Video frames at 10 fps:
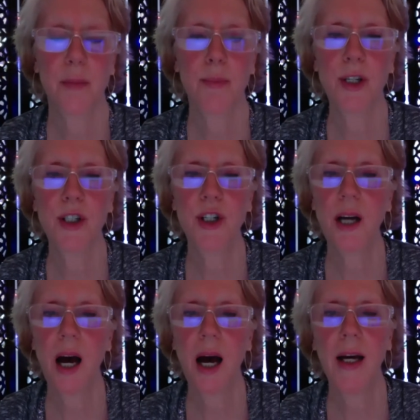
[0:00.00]
bridging
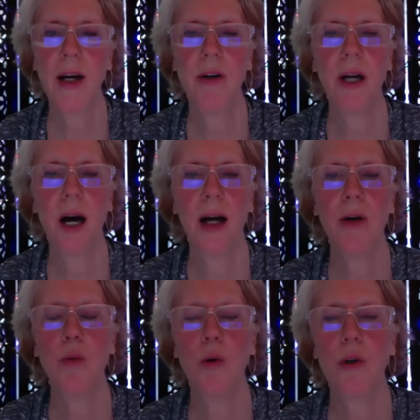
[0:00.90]
higher and
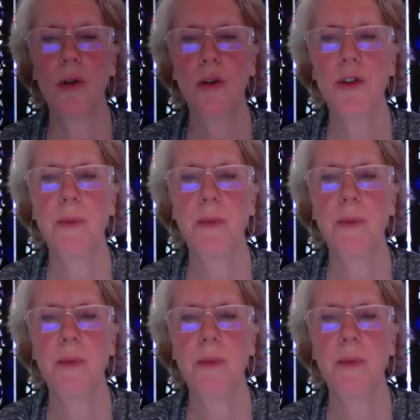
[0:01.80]
higher worlds